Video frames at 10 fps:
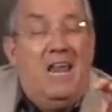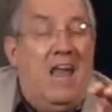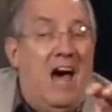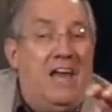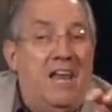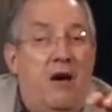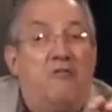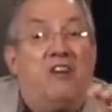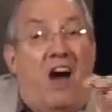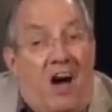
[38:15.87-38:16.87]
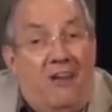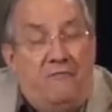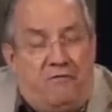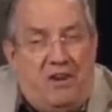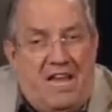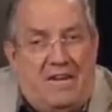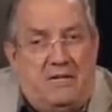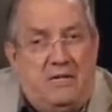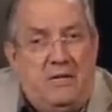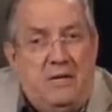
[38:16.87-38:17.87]
a lot of
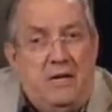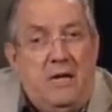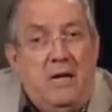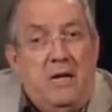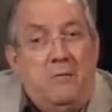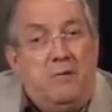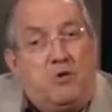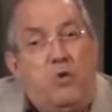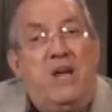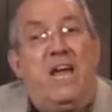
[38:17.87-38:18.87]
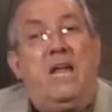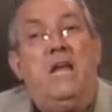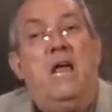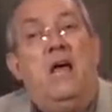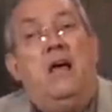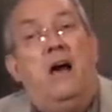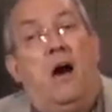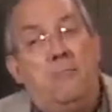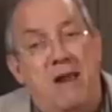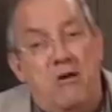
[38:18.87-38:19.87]
conflict between
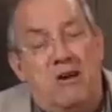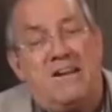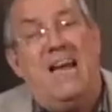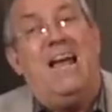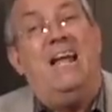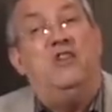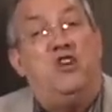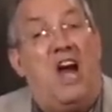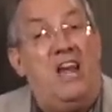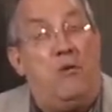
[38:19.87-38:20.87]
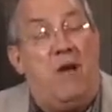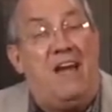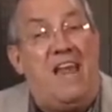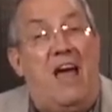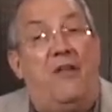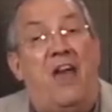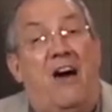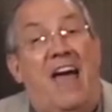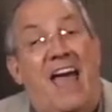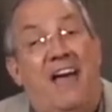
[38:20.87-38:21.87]
America and China right now.
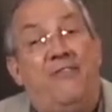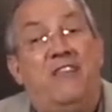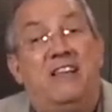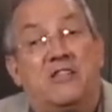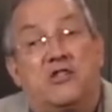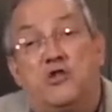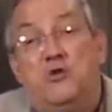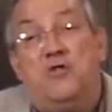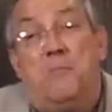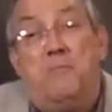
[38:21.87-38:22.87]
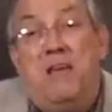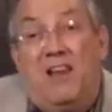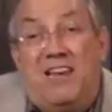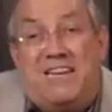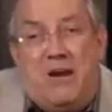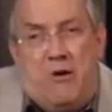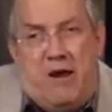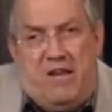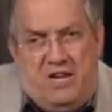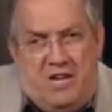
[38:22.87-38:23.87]
Now, add this to the
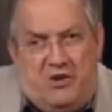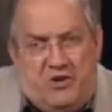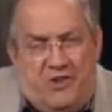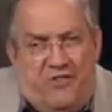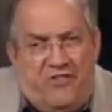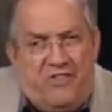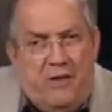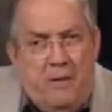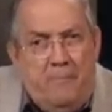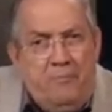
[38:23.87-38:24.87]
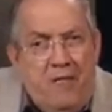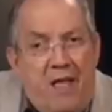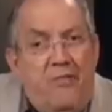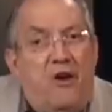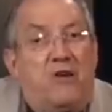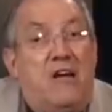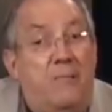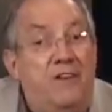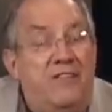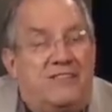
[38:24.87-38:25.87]
military tensions that are
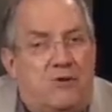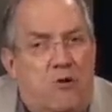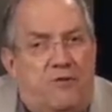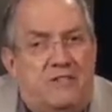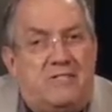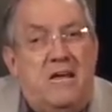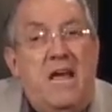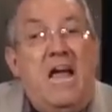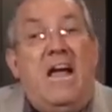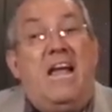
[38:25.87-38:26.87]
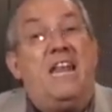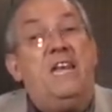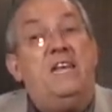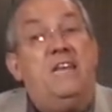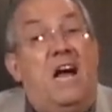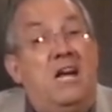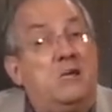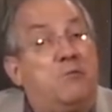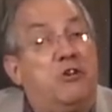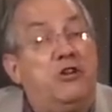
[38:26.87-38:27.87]
coming to the surface, and it
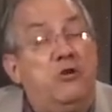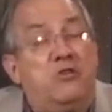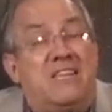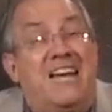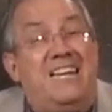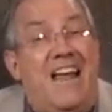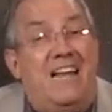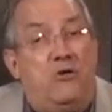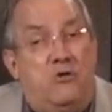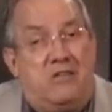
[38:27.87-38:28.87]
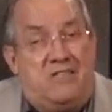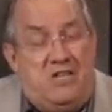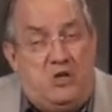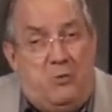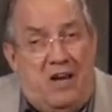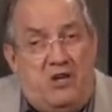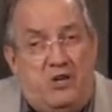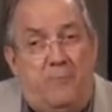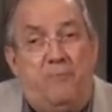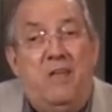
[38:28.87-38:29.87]
does produce a dangerous
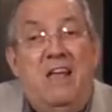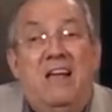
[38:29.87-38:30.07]
situation,